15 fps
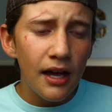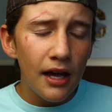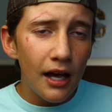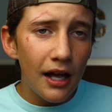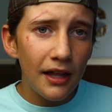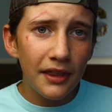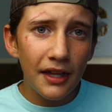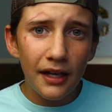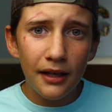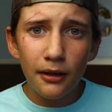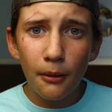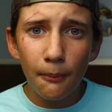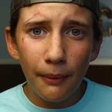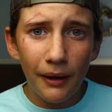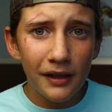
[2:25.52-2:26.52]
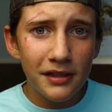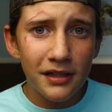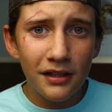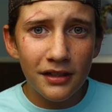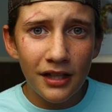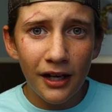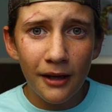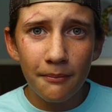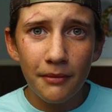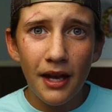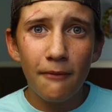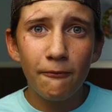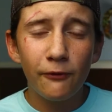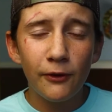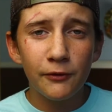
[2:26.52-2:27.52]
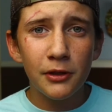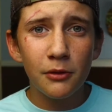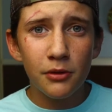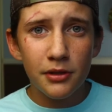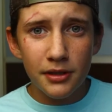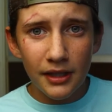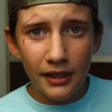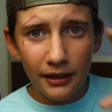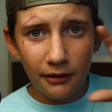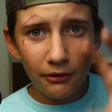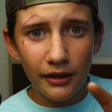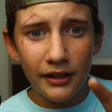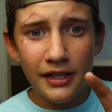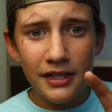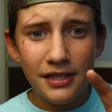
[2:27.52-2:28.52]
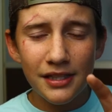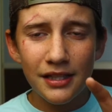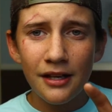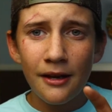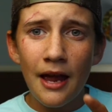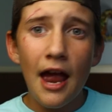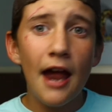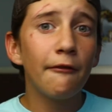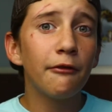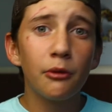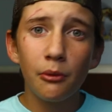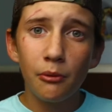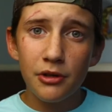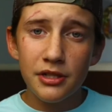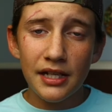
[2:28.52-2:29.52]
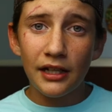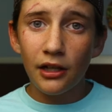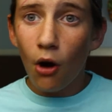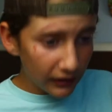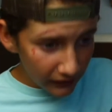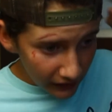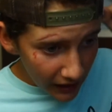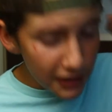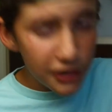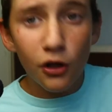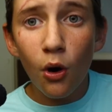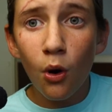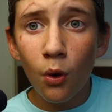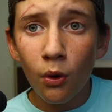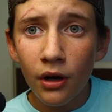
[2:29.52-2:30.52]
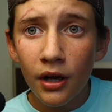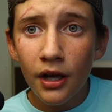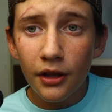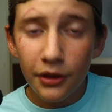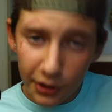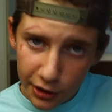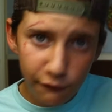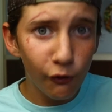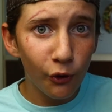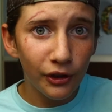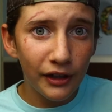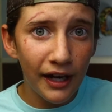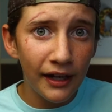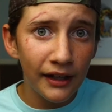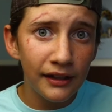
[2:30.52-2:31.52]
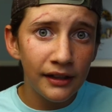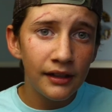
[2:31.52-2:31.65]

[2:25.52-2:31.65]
And then by the time the M50 was getting released, everyone was like, let's go, there's 4K,